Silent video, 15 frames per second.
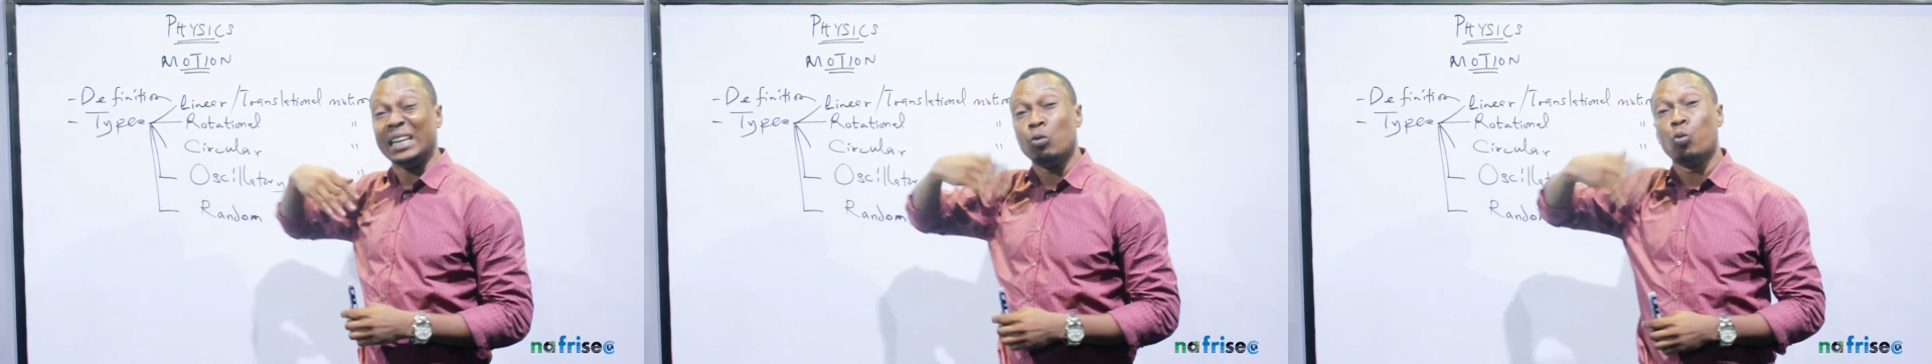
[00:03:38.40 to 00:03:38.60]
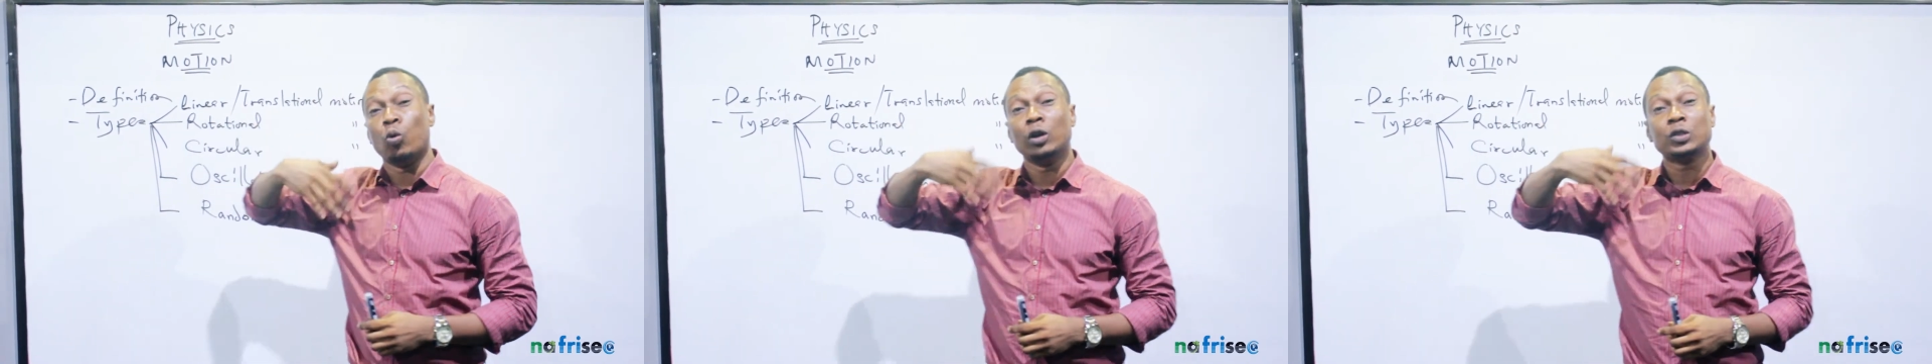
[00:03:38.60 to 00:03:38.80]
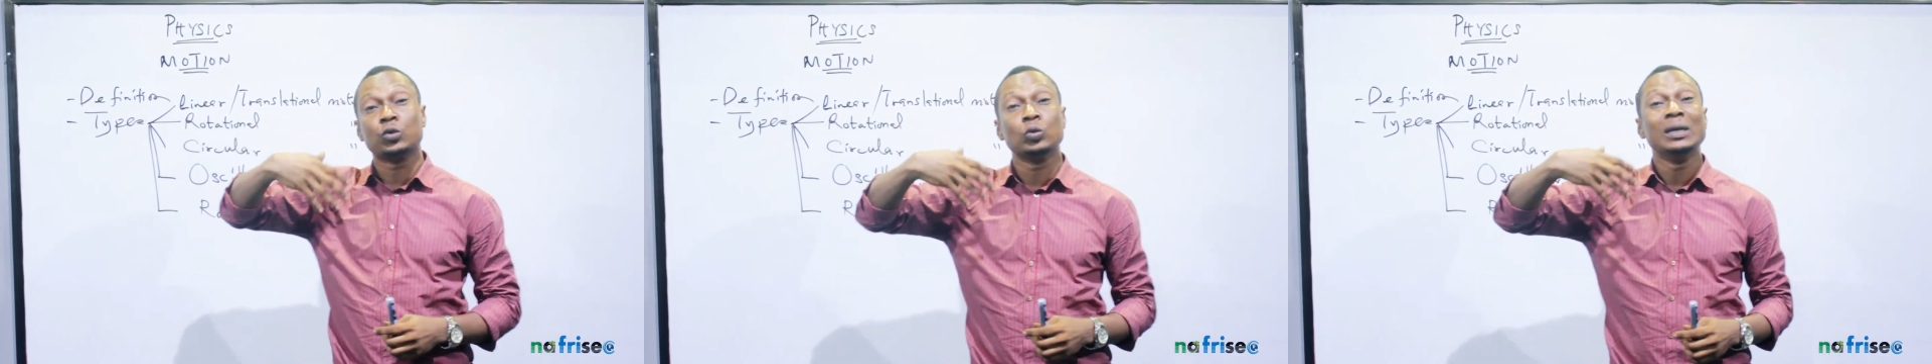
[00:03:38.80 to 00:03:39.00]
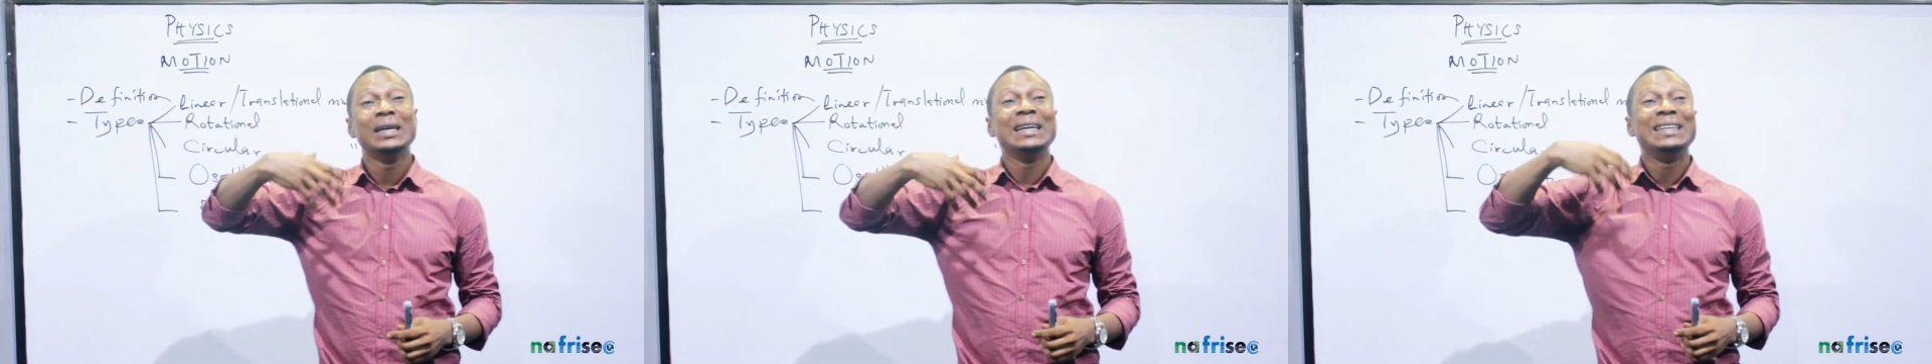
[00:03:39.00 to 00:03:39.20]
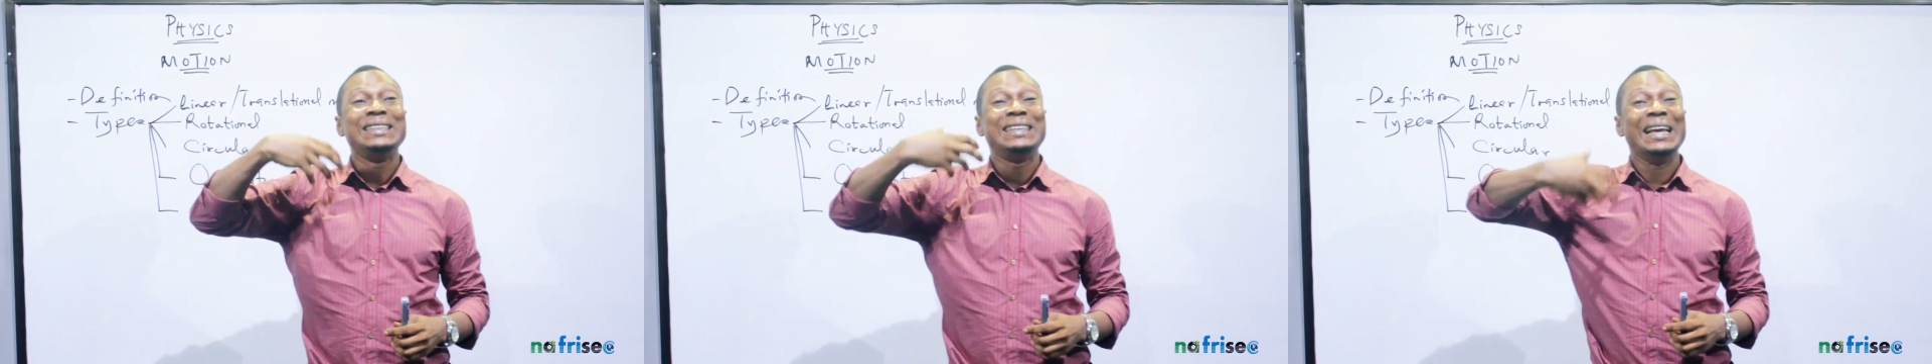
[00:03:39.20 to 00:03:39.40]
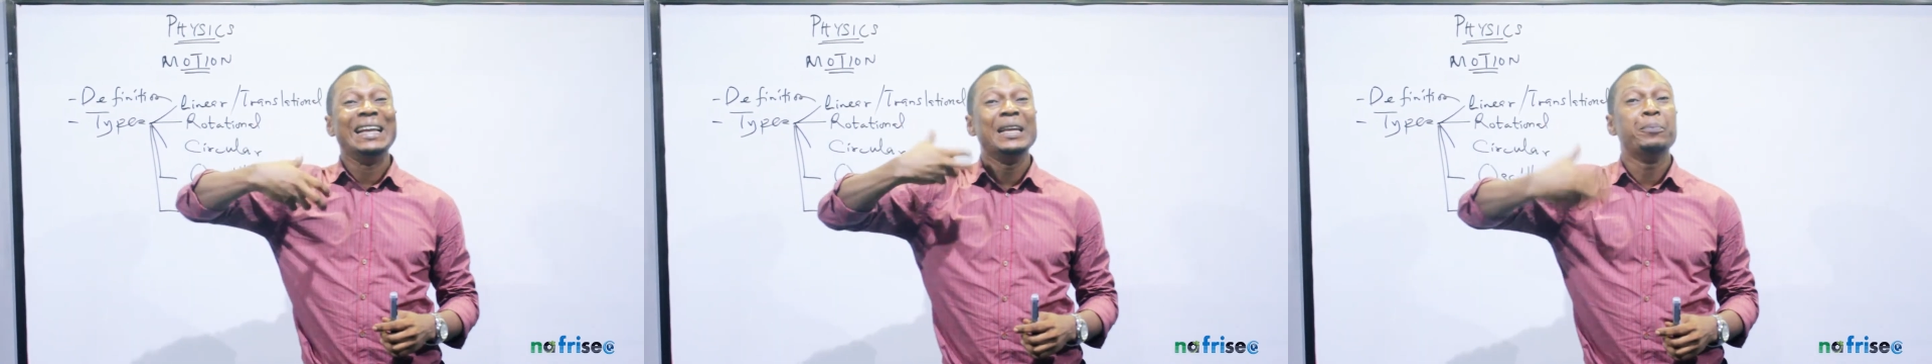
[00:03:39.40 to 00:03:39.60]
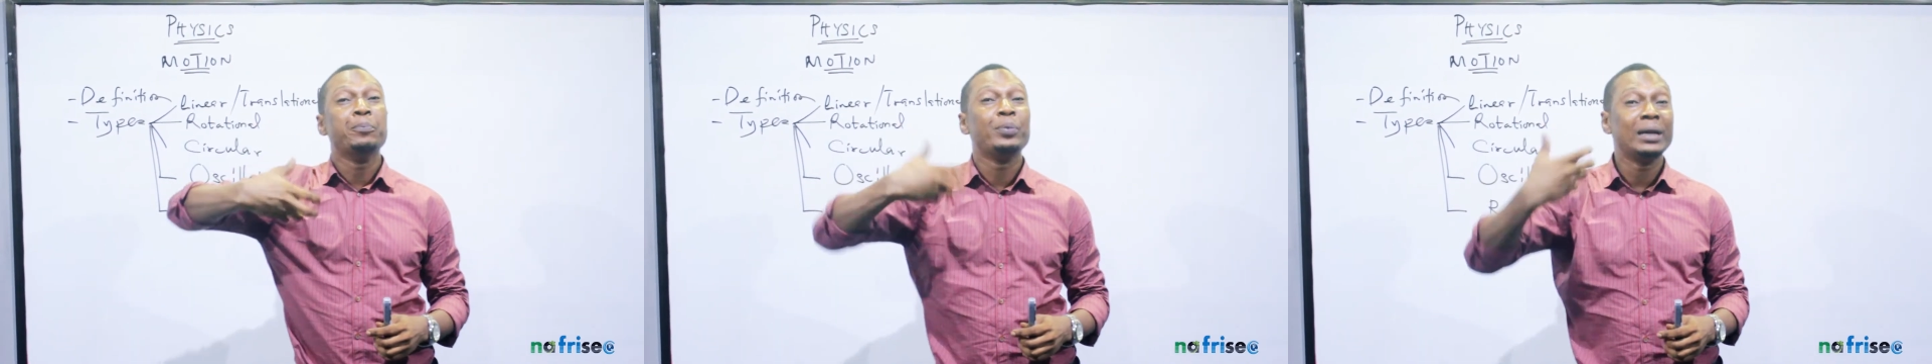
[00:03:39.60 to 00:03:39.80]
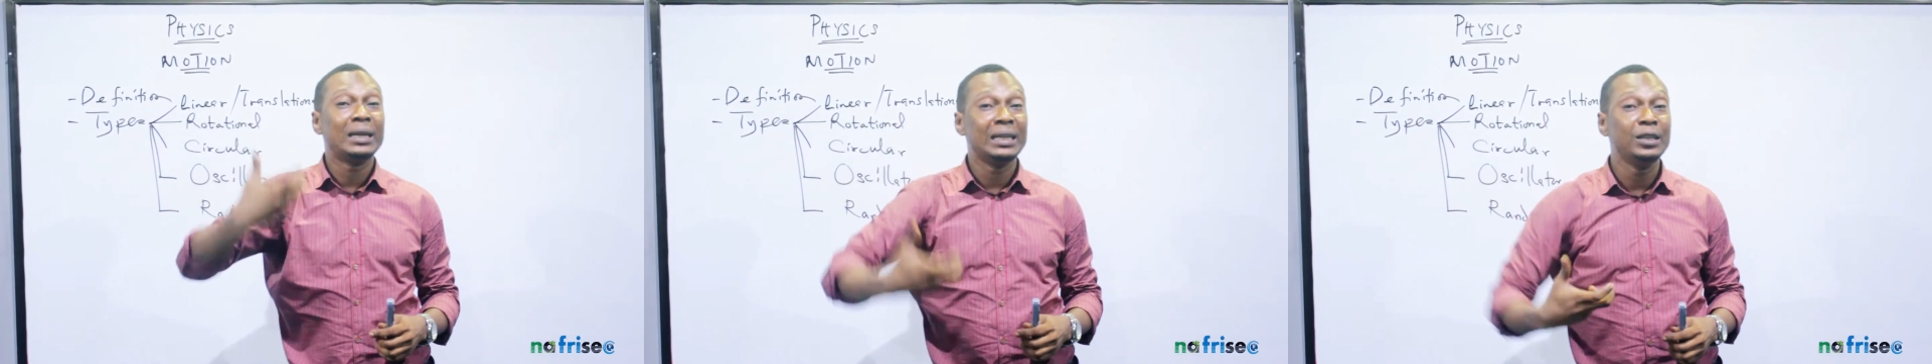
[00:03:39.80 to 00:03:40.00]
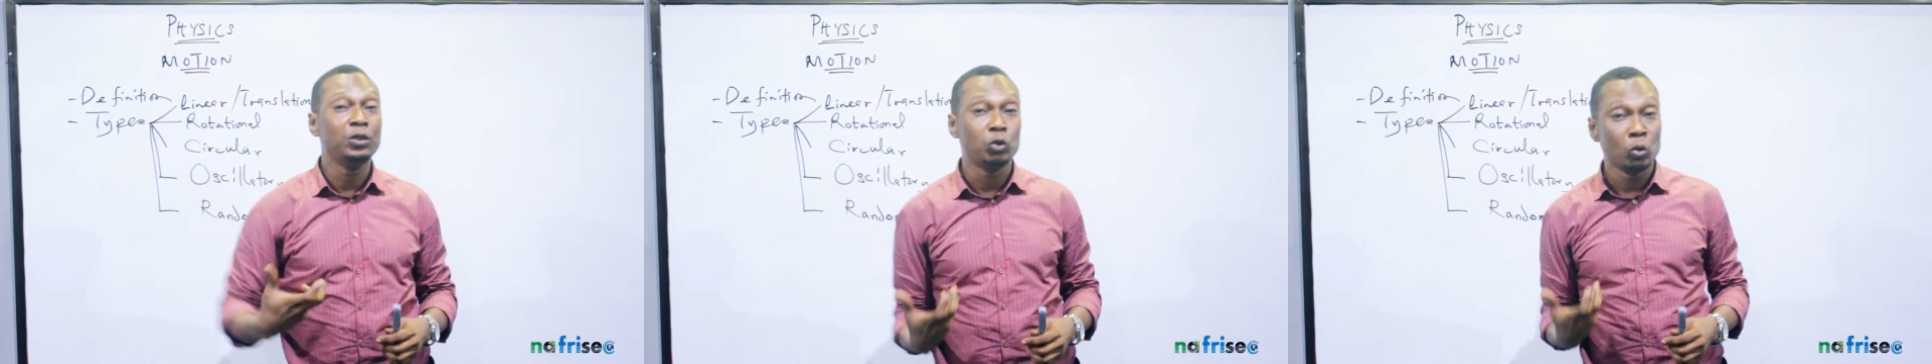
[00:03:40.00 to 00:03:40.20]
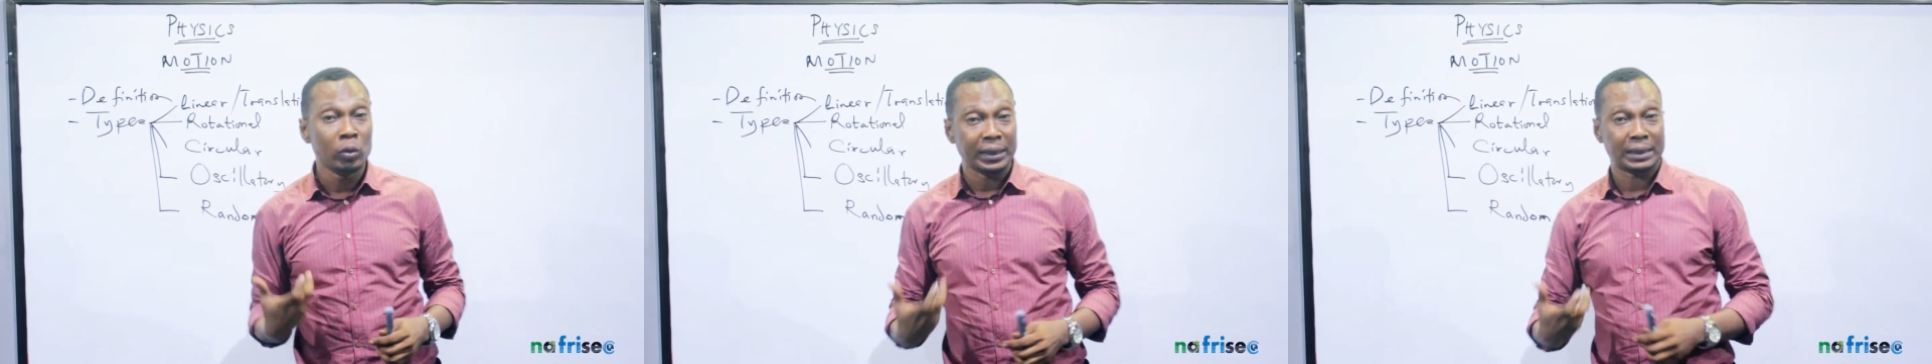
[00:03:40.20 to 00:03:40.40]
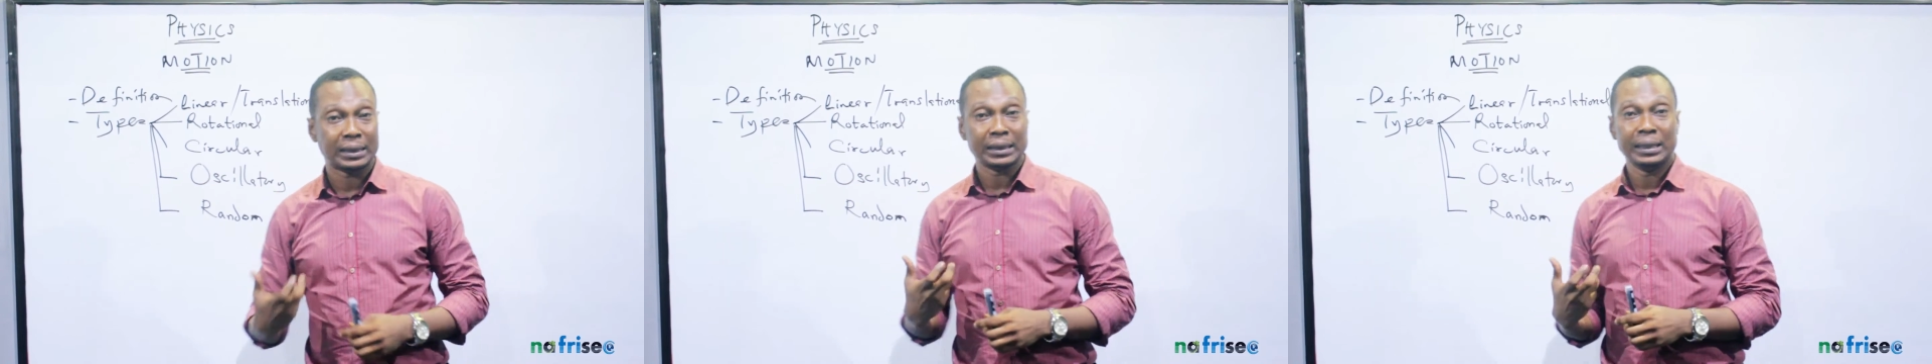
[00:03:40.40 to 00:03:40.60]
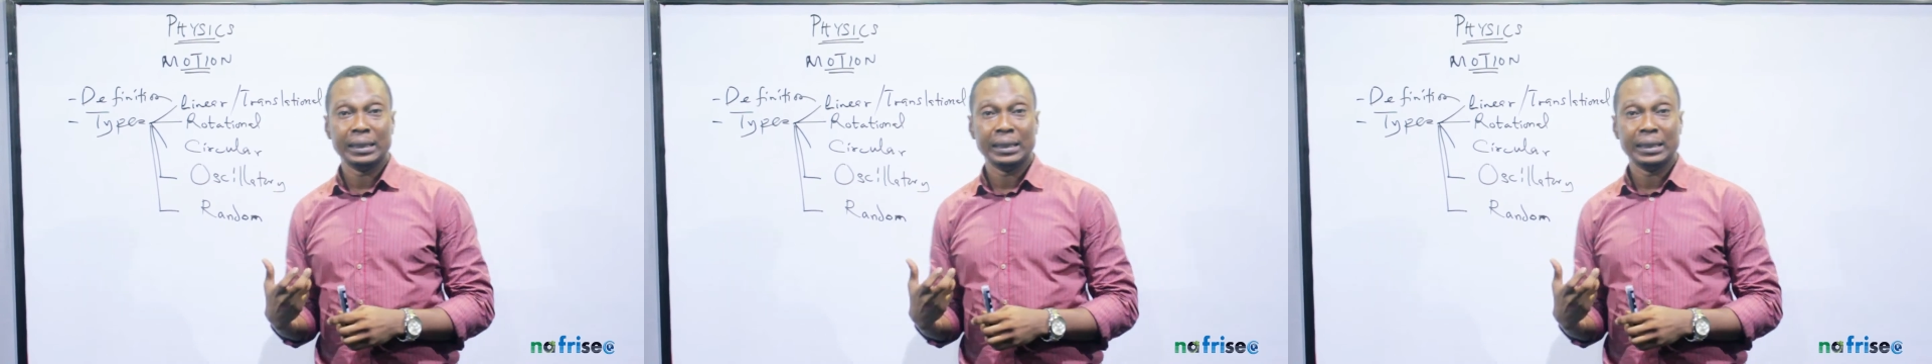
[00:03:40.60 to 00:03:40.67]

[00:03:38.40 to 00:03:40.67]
they want to deliberately do it.